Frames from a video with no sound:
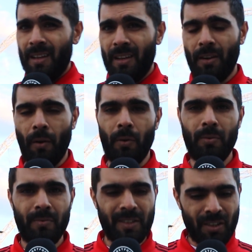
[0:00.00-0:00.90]
you know,
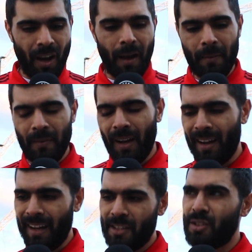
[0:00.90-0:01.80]
it's got. A,
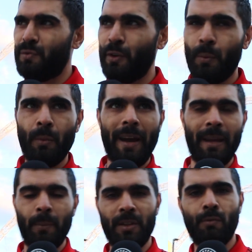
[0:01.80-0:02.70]
I just feel we went
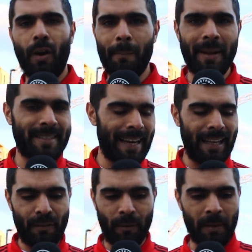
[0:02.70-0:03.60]
in with the wrong
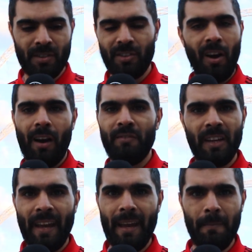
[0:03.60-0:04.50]
mentality from the start of the
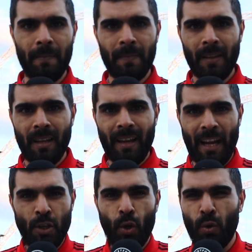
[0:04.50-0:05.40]
game,
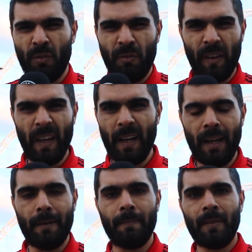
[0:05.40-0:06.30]
and you could feel
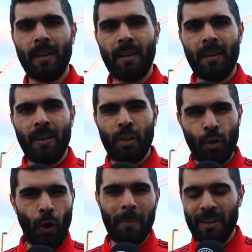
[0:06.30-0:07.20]
it. You
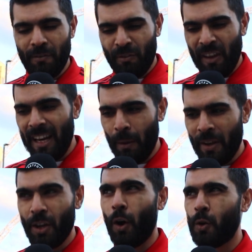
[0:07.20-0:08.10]
normally feel it
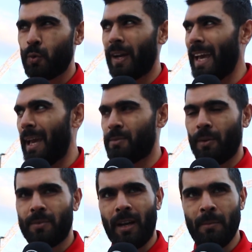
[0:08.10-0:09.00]
when you go to a game.
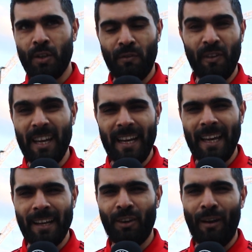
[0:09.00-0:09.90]
Sometimes you feel it
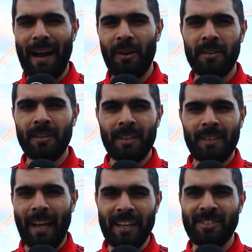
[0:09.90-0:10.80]
in the crowd
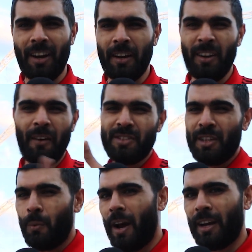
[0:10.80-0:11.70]
that it's not going. to... Obviously,
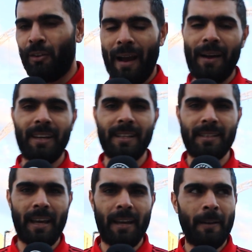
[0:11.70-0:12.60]
there weren't a crowd here
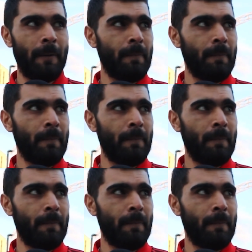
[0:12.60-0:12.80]
today,